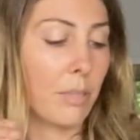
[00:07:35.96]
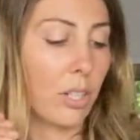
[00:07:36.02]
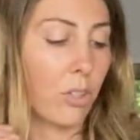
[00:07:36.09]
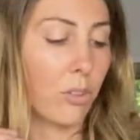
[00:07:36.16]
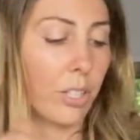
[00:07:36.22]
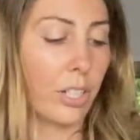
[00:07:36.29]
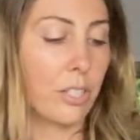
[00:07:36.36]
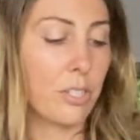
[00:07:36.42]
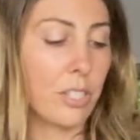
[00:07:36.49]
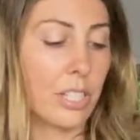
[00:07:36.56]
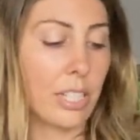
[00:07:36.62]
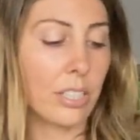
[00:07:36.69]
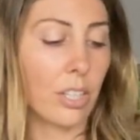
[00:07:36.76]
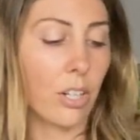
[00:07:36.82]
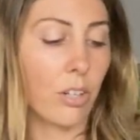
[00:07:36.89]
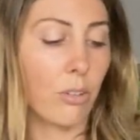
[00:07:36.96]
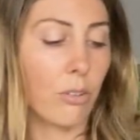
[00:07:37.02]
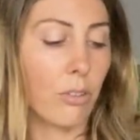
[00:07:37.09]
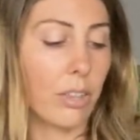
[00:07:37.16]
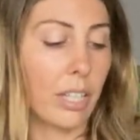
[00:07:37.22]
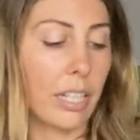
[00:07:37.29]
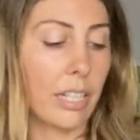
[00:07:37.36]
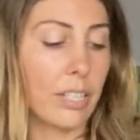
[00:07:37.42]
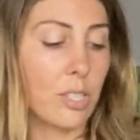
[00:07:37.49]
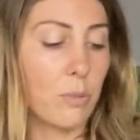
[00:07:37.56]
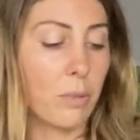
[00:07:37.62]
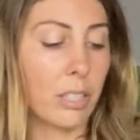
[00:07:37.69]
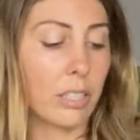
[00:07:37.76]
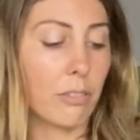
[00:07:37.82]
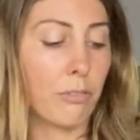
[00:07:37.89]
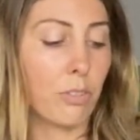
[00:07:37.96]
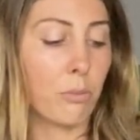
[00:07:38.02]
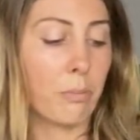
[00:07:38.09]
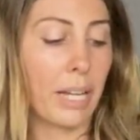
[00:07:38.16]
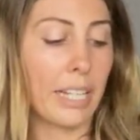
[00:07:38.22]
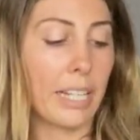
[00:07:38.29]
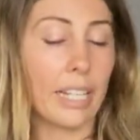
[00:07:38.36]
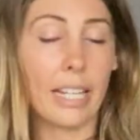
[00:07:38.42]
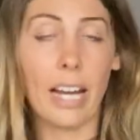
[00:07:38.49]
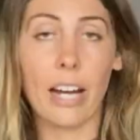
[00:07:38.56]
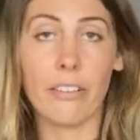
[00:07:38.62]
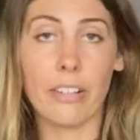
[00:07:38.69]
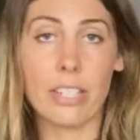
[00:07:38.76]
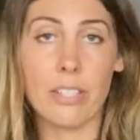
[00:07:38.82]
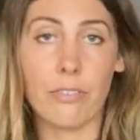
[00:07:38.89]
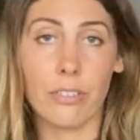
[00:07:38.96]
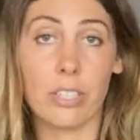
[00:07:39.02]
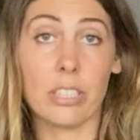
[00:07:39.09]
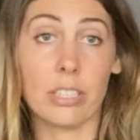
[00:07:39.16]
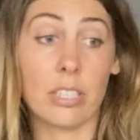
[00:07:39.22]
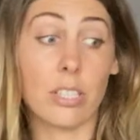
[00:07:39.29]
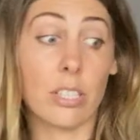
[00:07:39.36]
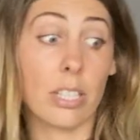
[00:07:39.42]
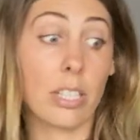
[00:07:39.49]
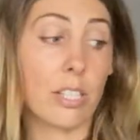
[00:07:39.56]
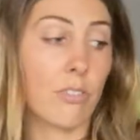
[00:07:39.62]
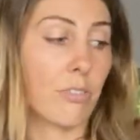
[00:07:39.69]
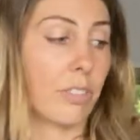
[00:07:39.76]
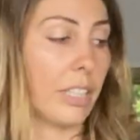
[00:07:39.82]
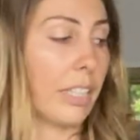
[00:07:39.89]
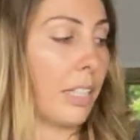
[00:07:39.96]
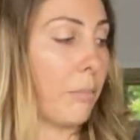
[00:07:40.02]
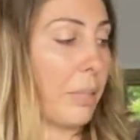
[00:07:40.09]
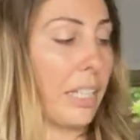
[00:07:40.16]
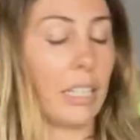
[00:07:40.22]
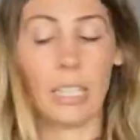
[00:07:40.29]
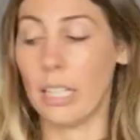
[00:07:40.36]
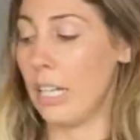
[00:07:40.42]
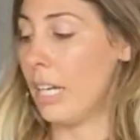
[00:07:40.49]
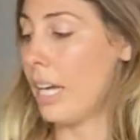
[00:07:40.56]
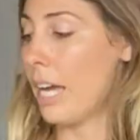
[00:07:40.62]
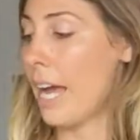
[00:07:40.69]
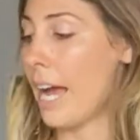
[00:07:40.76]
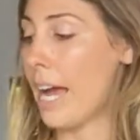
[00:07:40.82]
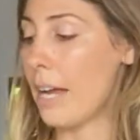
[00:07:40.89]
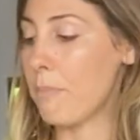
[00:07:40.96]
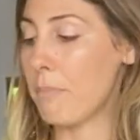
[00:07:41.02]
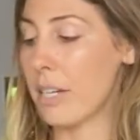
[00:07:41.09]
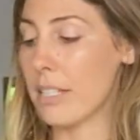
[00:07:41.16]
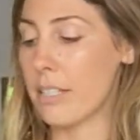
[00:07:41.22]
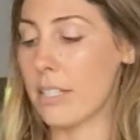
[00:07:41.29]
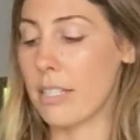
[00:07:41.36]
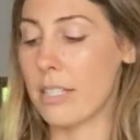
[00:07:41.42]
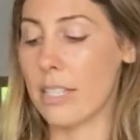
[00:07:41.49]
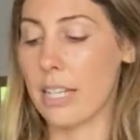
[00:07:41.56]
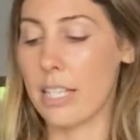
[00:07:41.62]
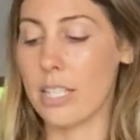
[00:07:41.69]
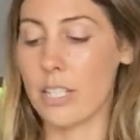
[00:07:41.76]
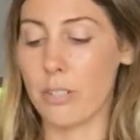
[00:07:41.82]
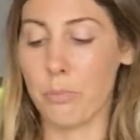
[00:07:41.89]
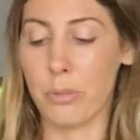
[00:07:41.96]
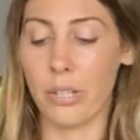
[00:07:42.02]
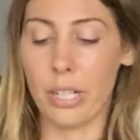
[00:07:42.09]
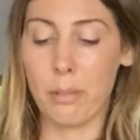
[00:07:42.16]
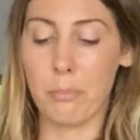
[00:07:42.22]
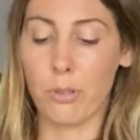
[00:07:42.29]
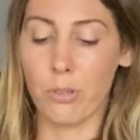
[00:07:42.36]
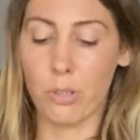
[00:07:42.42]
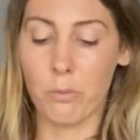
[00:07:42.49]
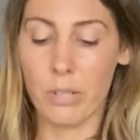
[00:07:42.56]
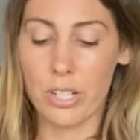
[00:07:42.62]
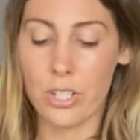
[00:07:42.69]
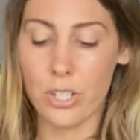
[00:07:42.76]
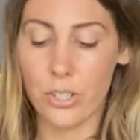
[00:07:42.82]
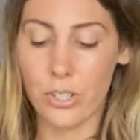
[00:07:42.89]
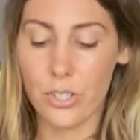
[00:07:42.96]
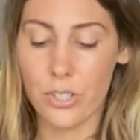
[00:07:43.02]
Or you stick the whole thing in as well if you're making curries, for instance, so that's really yummy. And mustard seeds are a pretty important one too.